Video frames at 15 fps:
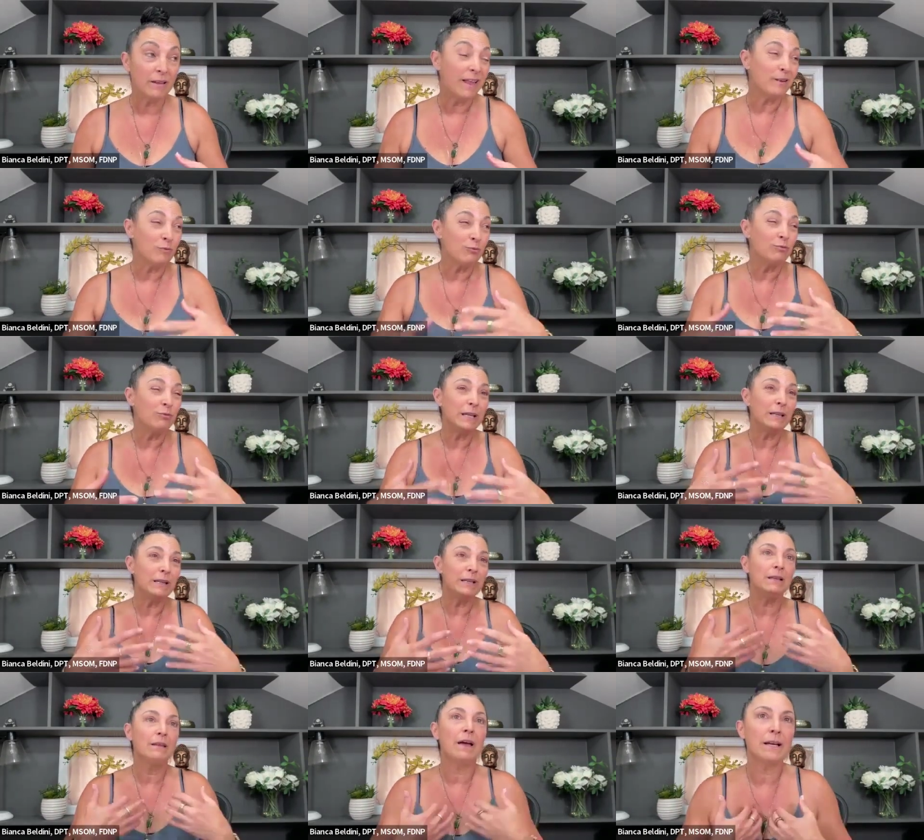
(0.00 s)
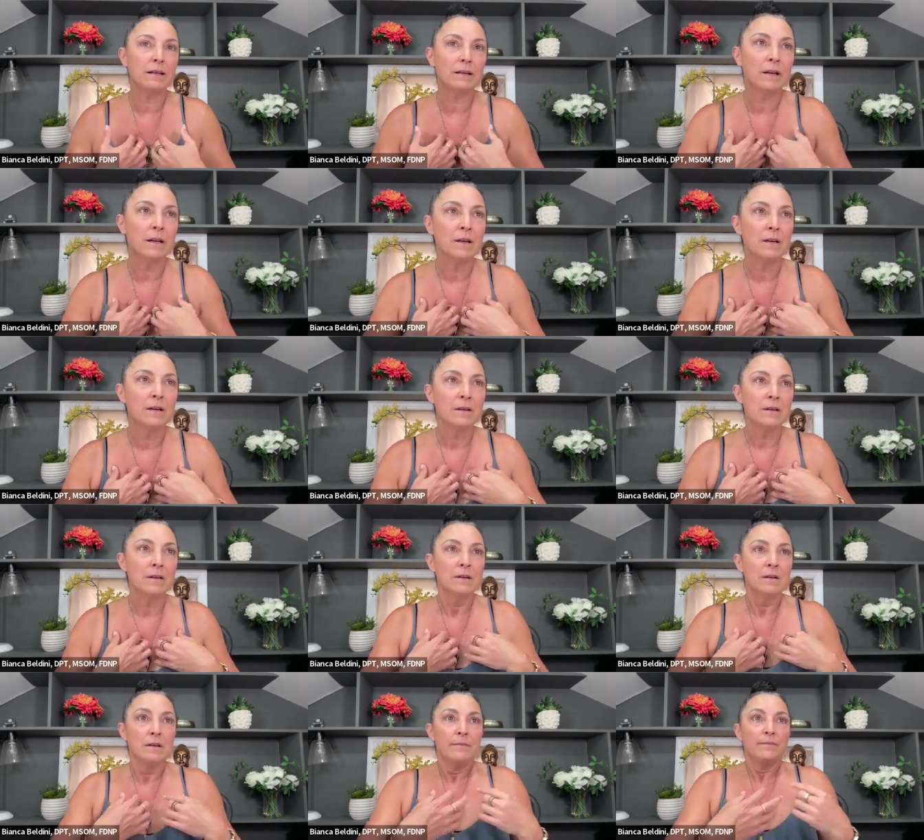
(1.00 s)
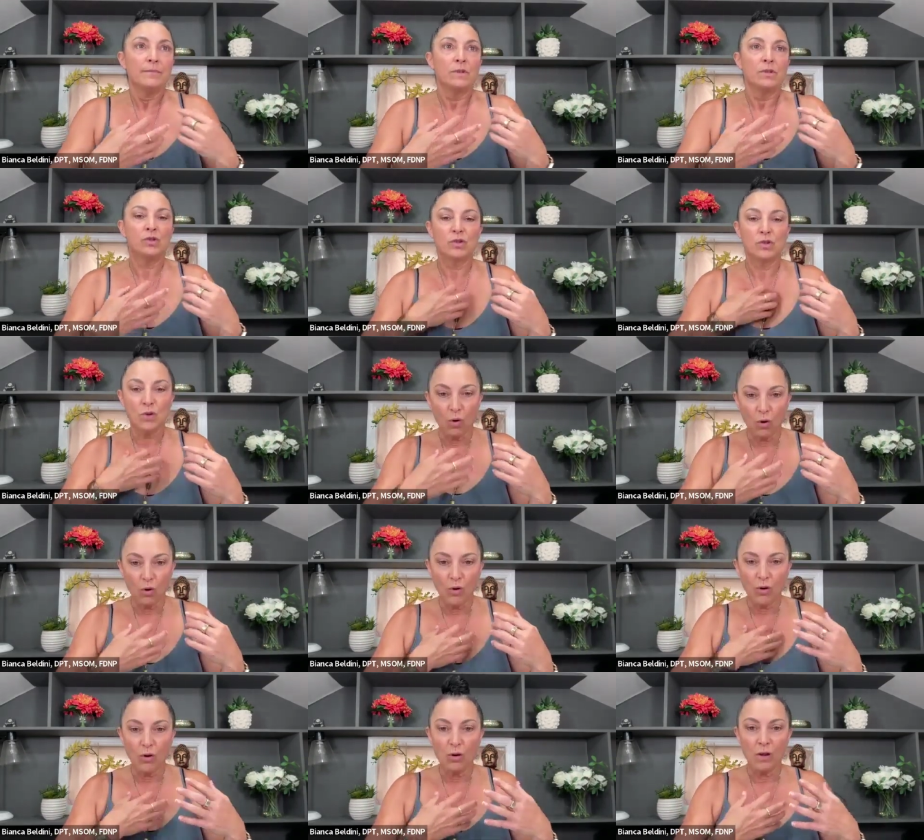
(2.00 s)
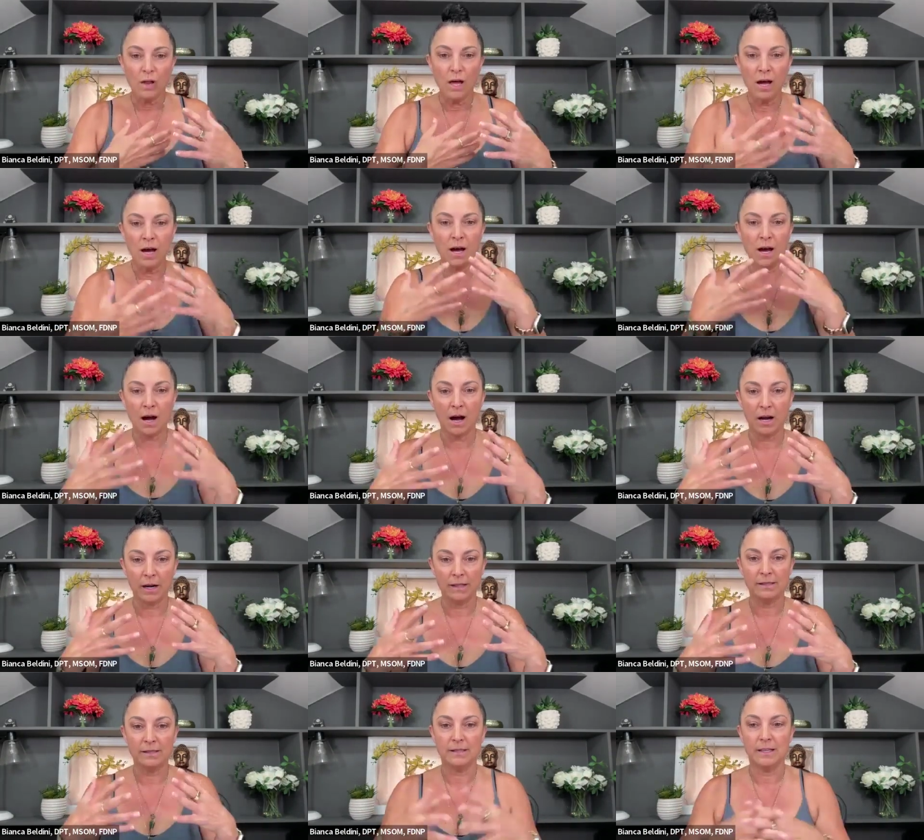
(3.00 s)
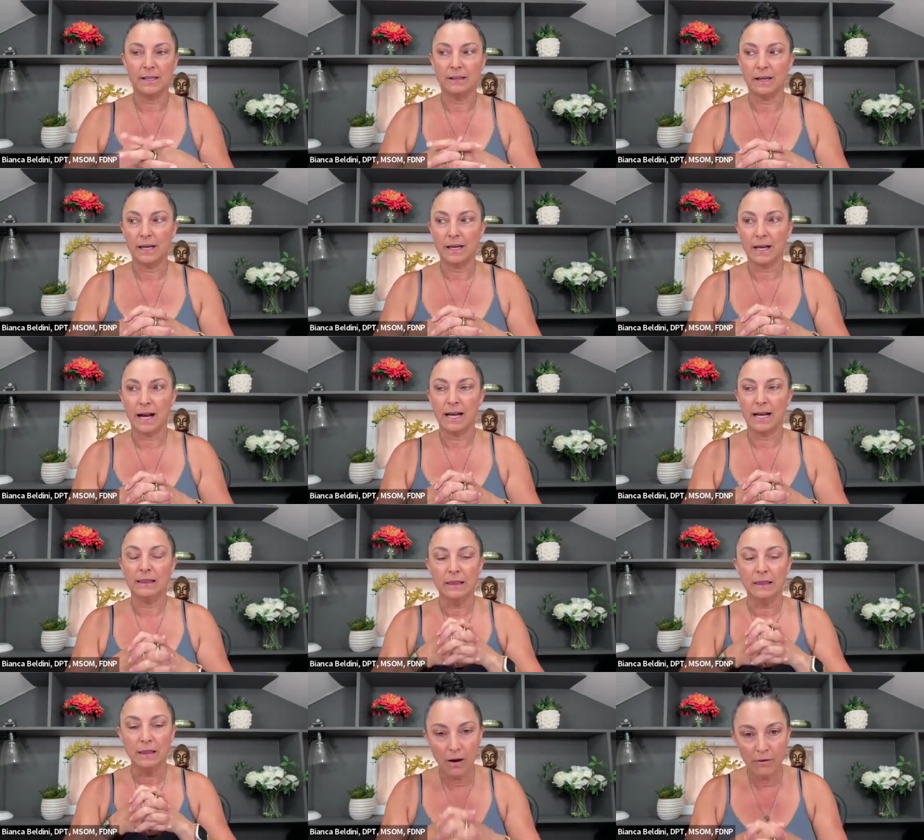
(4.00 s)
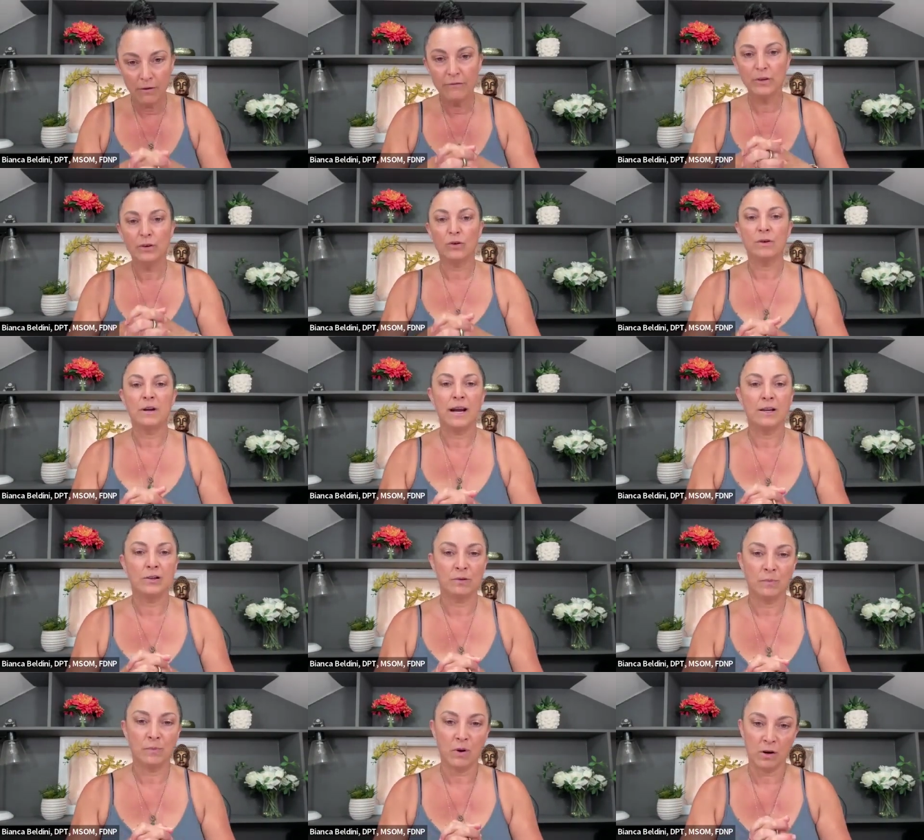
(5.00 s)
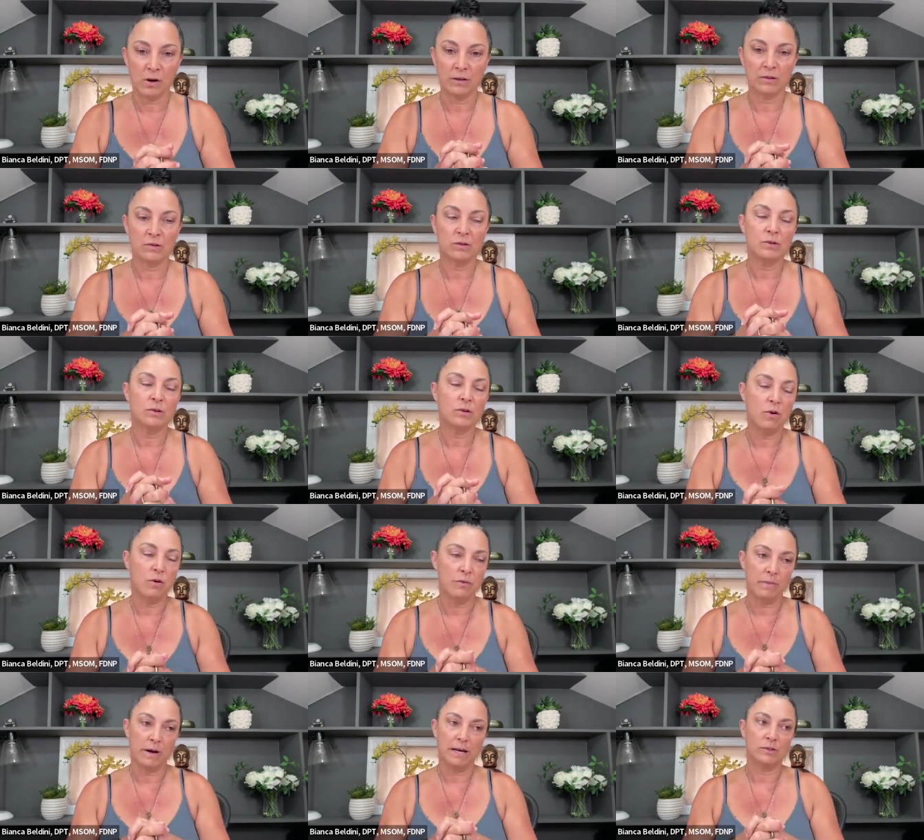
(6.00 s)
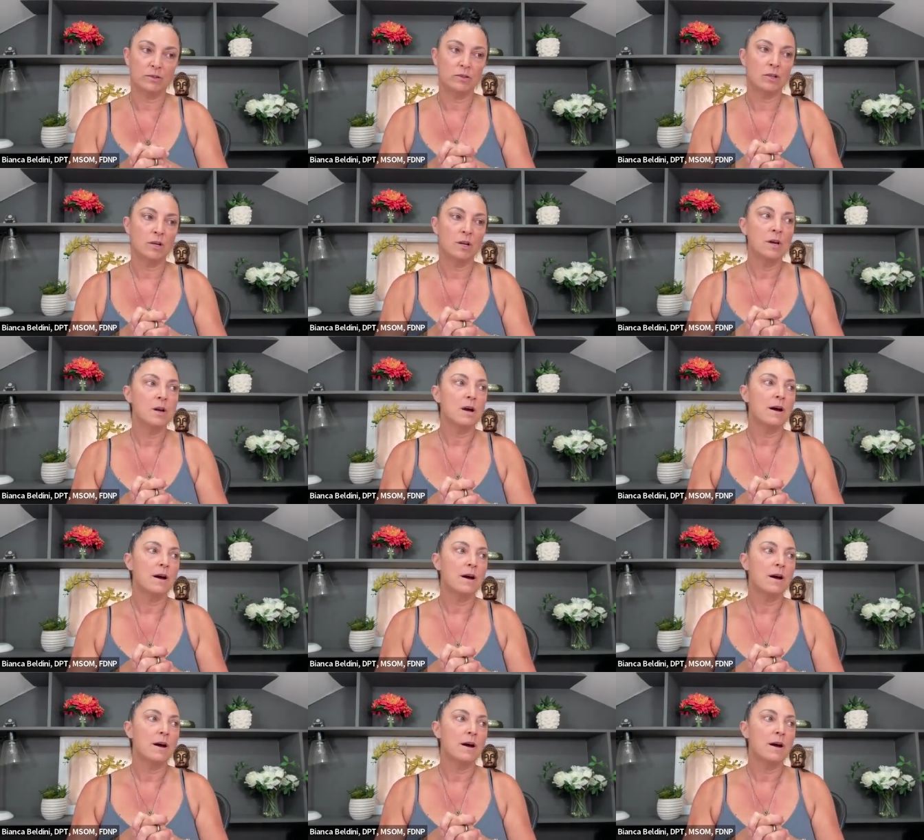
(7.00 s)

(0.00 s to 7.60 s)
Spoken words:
being like really like soul honesty, like I love the creation part so much.